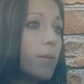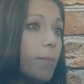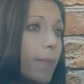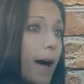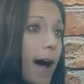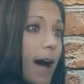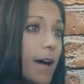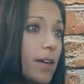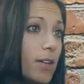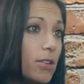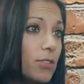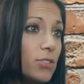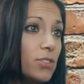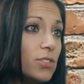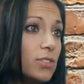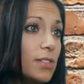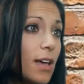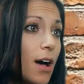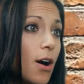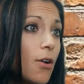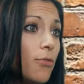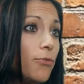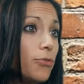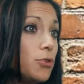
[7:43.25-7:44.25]
about
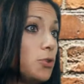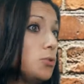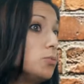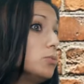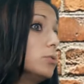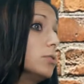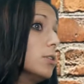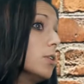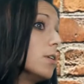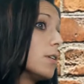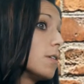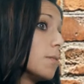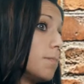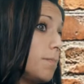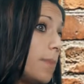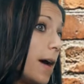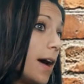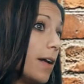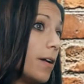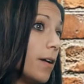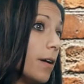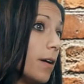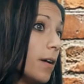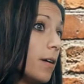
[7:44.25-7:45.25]
yourself, you look
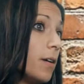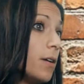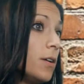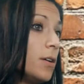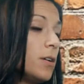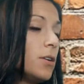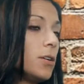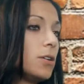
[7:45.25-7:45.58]
better,